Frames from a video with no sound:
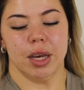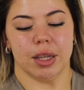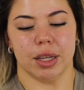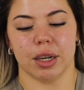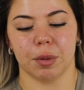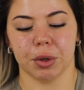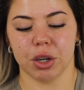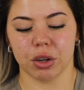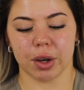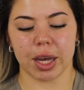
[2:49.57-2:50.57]
And then I'm
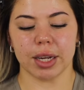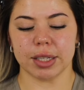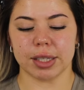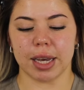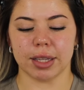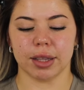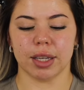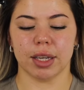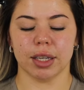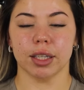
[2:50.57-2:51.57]
gonna go ahead and take
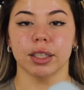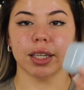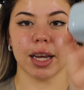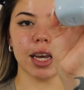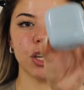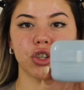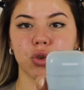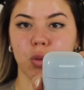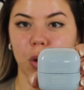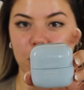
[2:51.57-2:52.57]
the LANEIGE
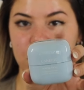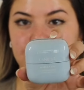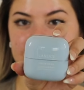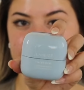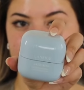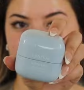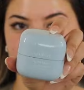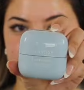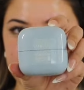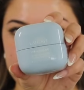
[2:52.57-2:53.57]
Water Bank
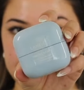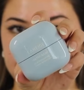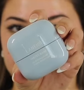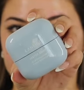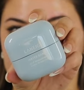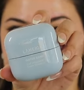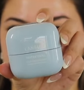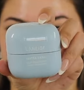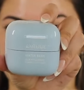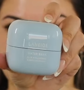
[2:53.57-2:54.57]
Cream. This stuff